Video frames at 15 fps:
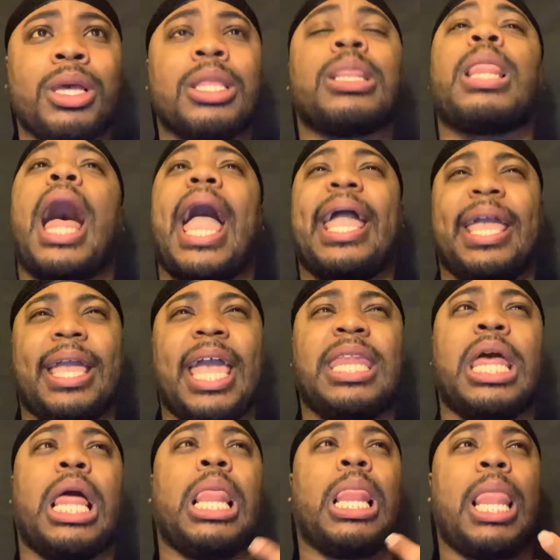like
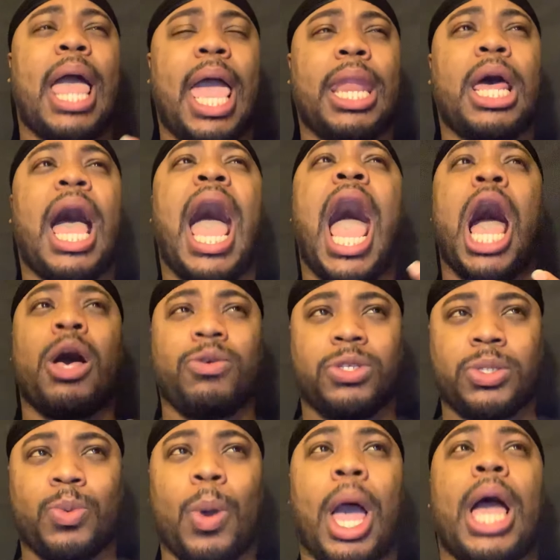an Atlanta
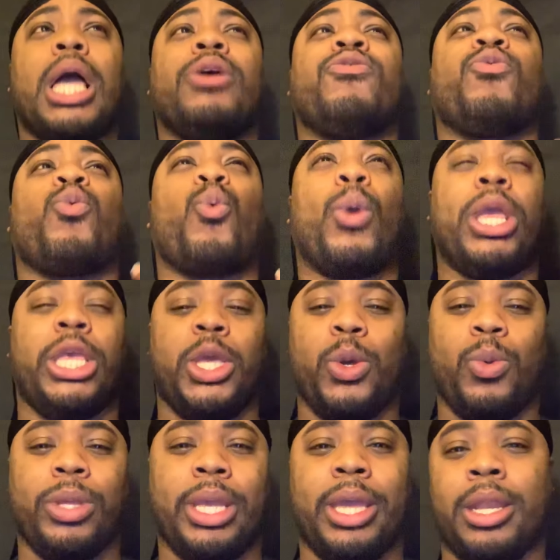Housewives
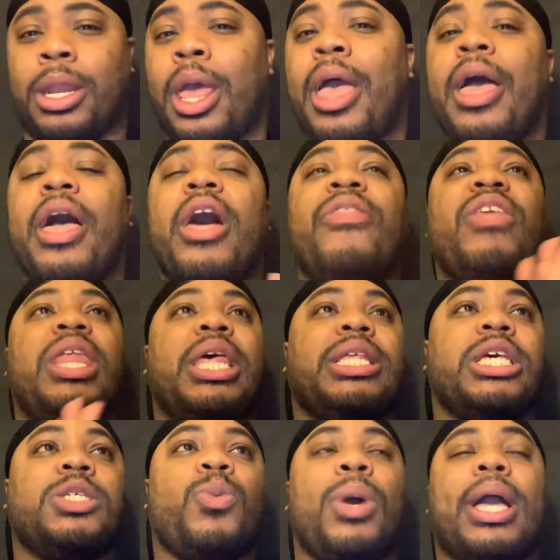reunion. Then it
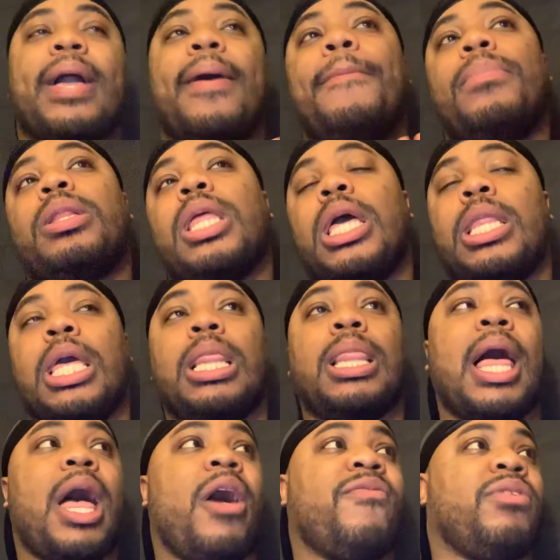just went completely
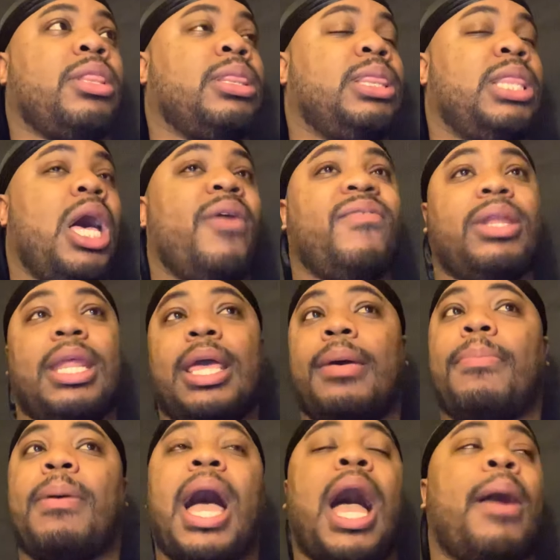left, love and
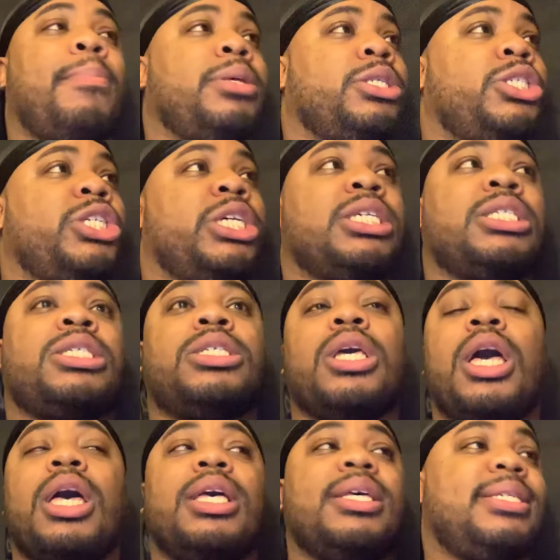hip hop, just
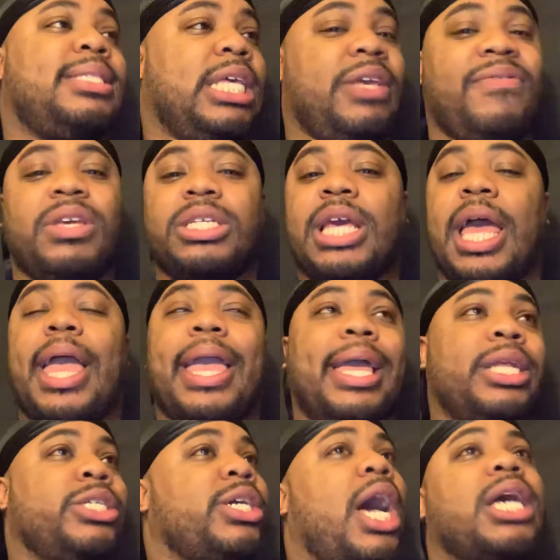Stevie J
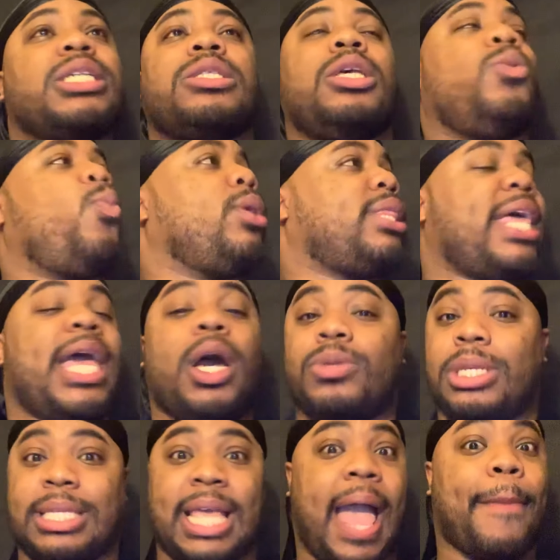and Jocelyn. What the hell
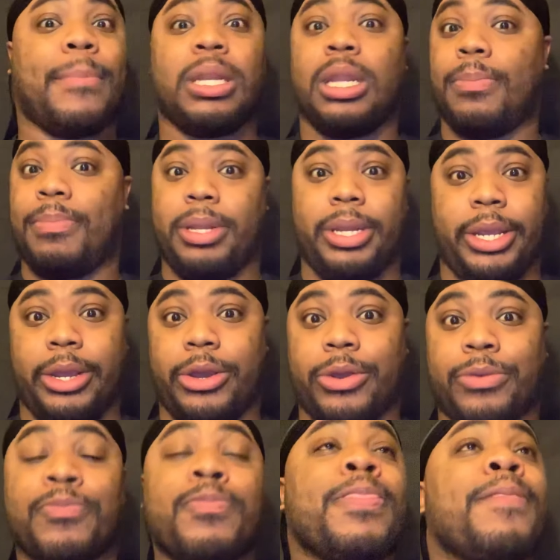just happened up in here?
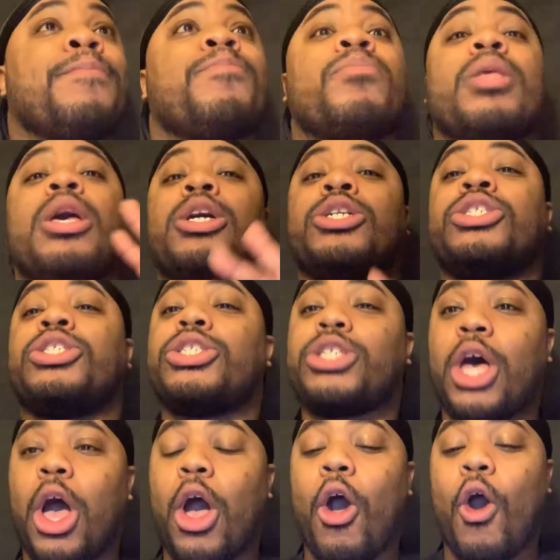
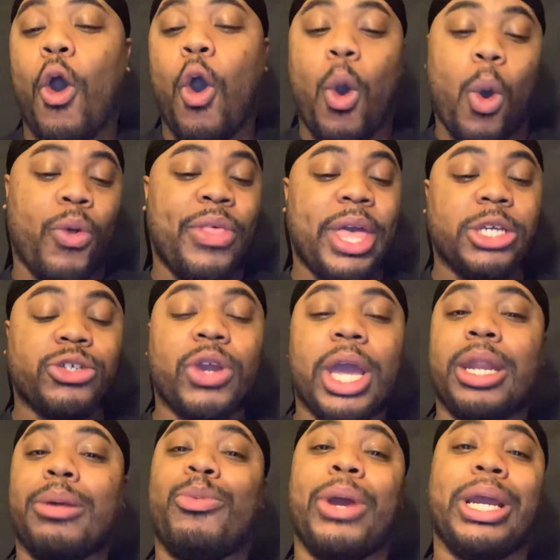So let's try
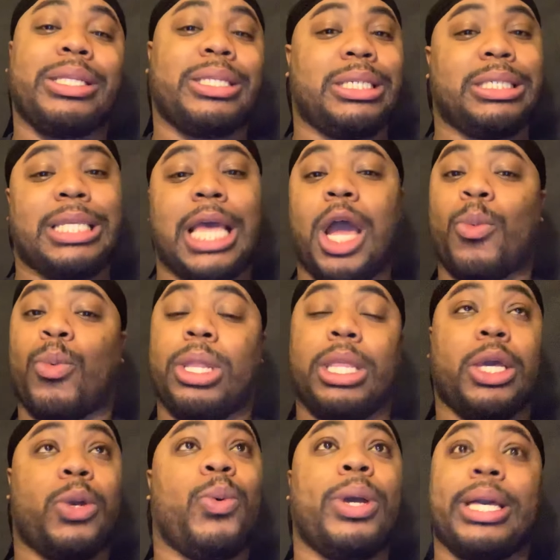to break this down
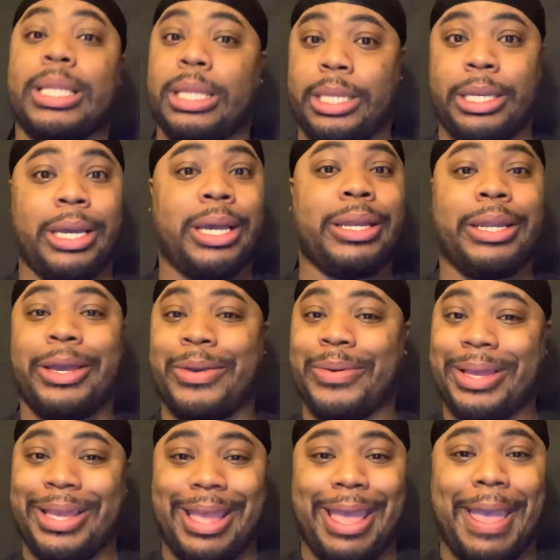really quickly, honey.
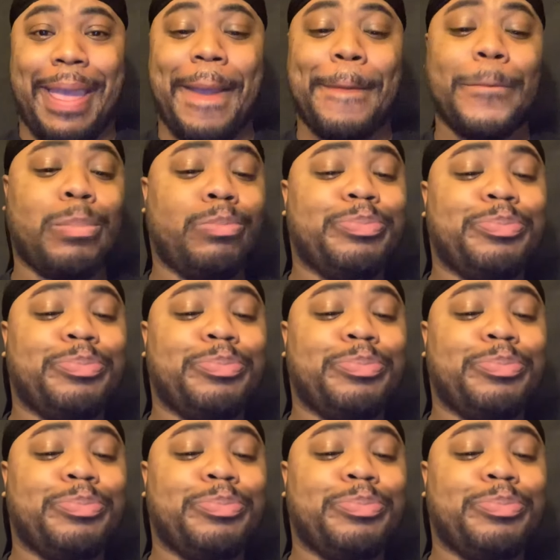Okay.